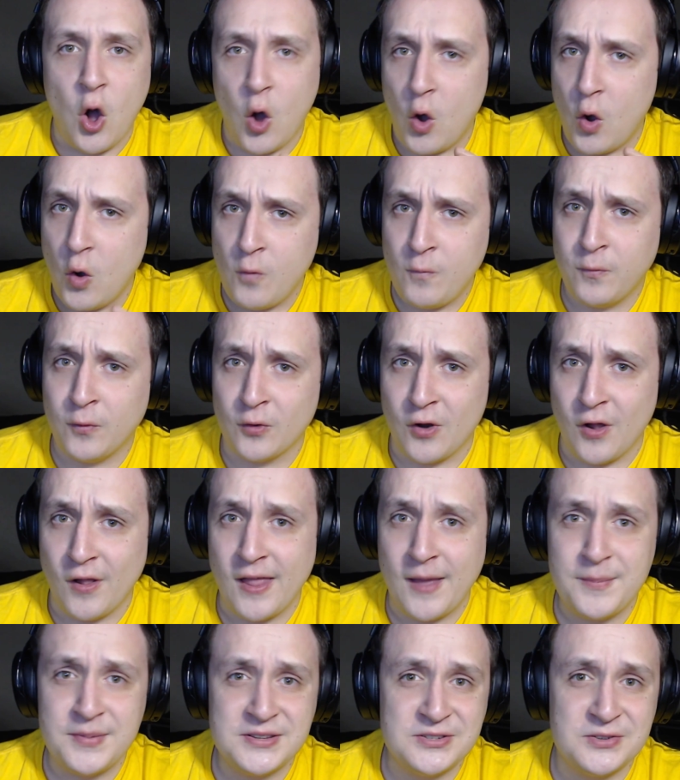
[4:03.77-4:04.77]
Overall,
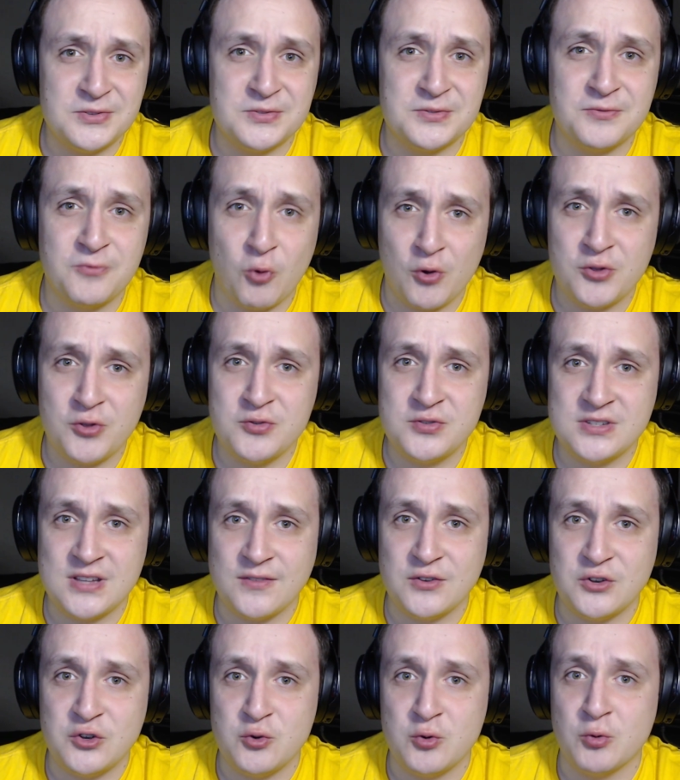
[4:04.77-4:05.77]
episodes 4 through
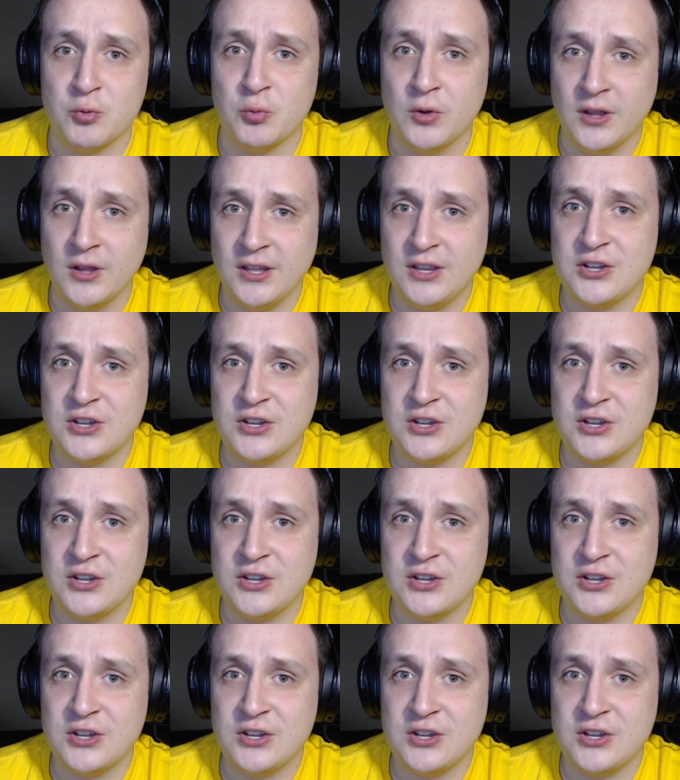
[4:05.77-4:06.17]
7 do a really